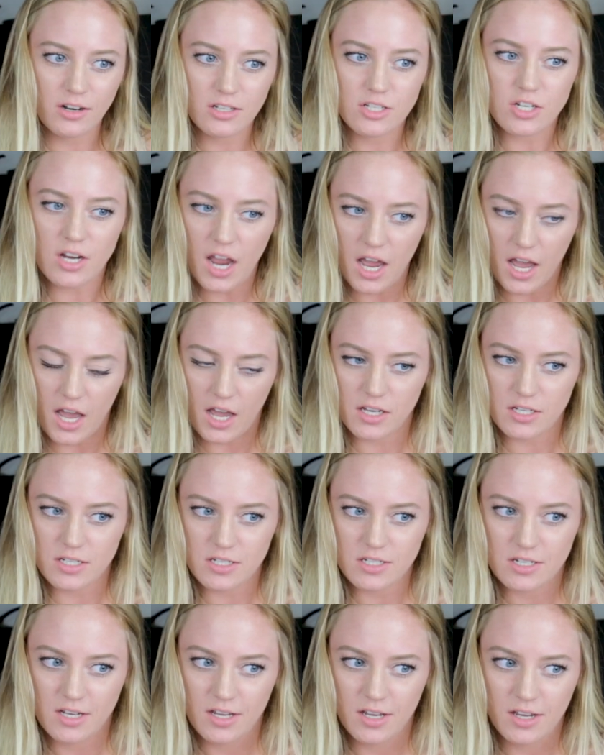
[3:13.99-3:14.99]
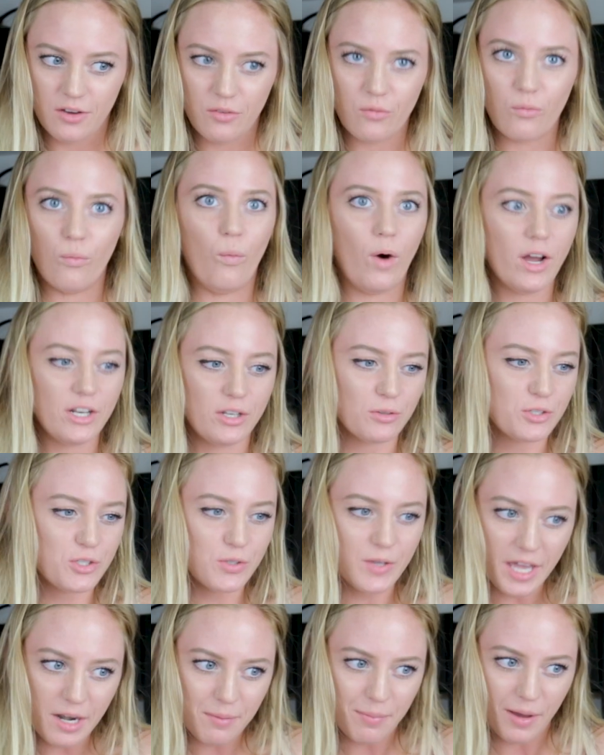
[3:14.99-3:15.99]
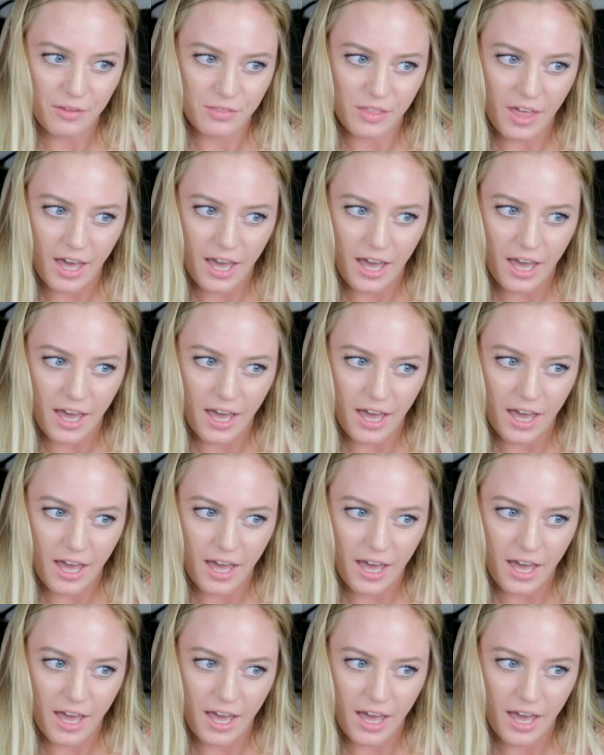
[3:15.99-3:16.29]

are trash. What don't you get about